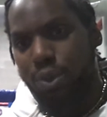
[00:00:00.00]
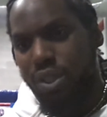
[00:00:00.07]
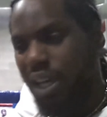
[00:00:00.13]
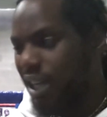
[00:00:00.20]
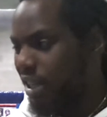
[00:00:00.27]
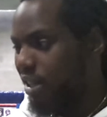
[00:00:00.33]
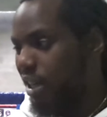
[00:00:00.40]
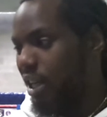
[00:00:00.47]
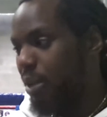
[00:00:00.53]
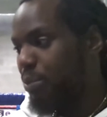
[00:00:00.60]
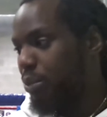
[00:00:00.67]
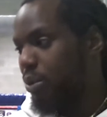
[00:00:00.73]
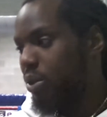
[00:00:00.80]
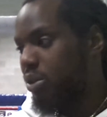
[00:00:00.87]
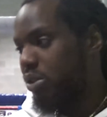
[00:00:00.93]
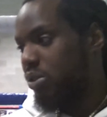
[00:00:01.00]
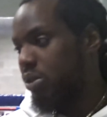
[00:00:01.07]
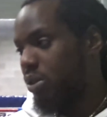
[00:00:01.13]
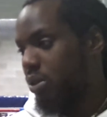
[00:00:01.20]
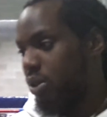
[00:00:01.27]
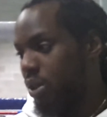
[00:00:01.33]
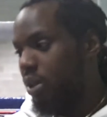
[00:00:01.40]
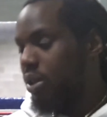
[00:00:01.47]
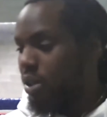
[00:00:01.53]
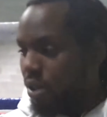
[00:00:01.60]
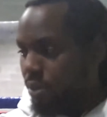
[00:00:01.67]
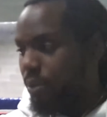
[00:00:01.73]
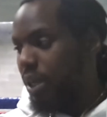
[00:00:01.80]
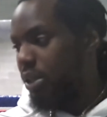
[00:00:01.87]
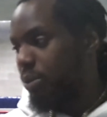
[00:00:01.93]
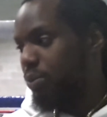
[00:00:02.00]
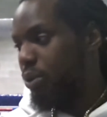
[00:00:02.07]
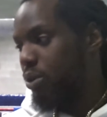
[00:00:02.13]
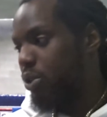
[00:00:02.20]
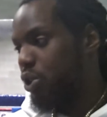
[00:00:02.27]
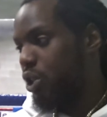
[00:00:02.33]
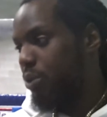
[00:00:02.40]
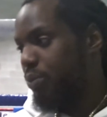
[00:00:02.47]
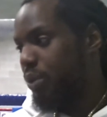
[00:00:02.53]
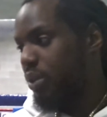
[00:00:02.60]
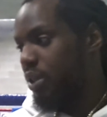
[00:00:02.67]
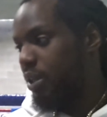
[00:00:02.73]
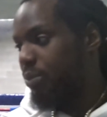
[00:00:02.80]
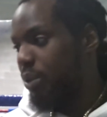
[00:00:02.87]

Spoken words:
like in April or so, make the pro jump and then